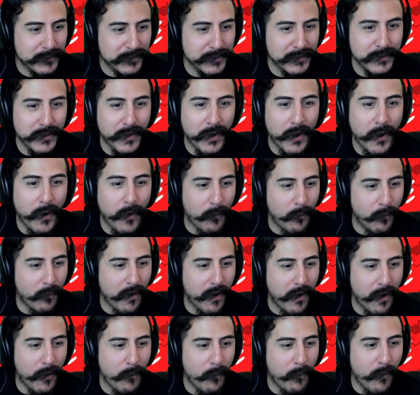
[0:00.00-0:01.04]
No,
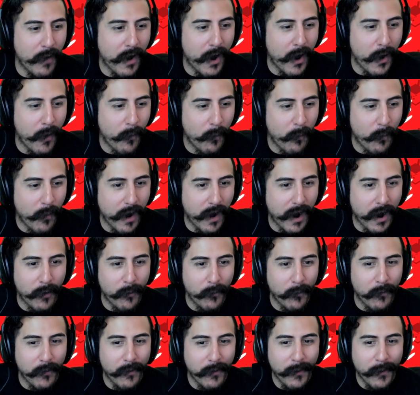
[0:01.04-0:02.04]
whoa.